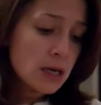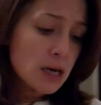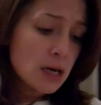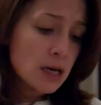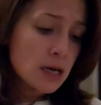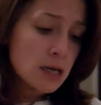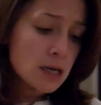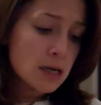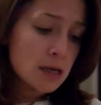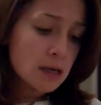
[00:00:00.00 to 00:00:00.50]

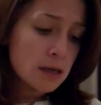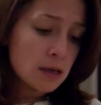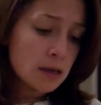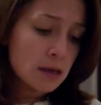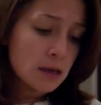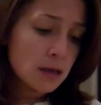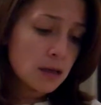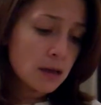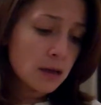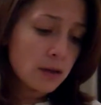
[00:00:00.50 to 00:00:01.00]

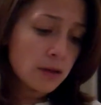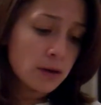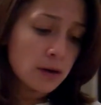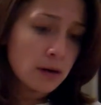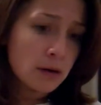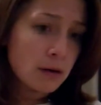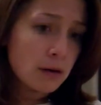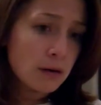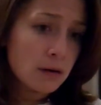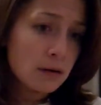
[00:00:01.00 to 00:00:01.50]

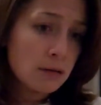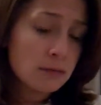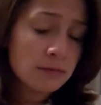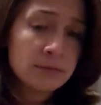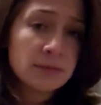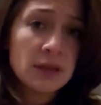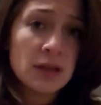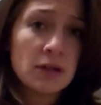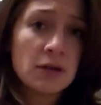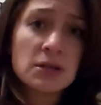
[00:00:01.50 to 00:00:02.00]
Another
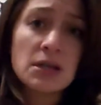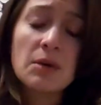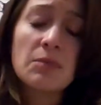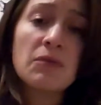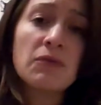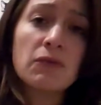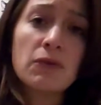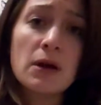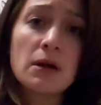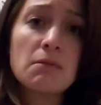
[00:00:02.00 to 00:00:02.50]
type
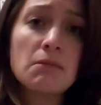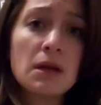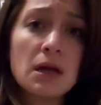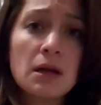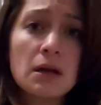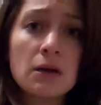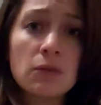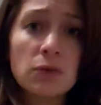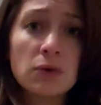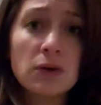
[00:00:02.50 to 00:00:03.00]
of red
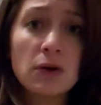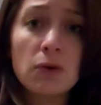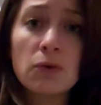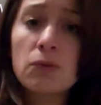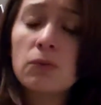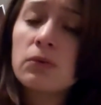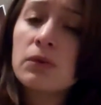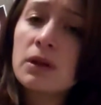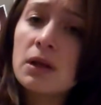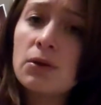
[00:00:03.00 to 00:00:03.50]
meat would go
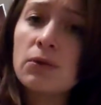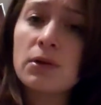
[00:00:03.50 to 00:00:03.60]
really,